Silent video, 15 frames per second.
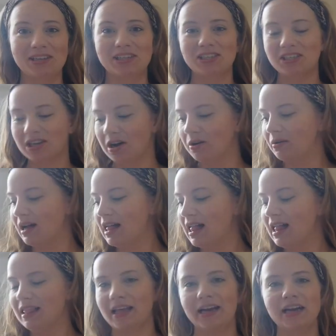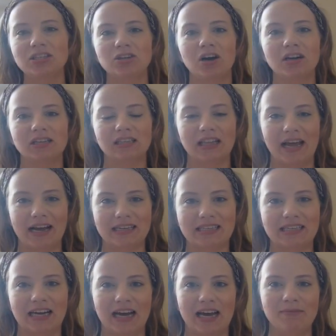So, like I talked
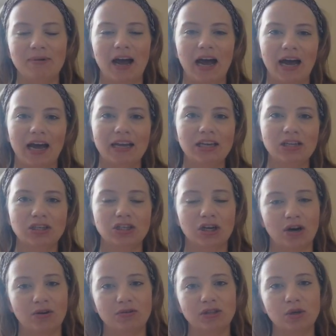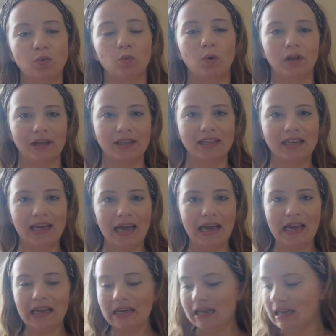last time, I chose Wool and the
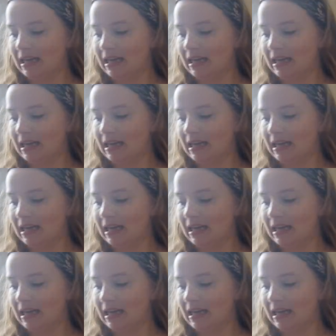Gang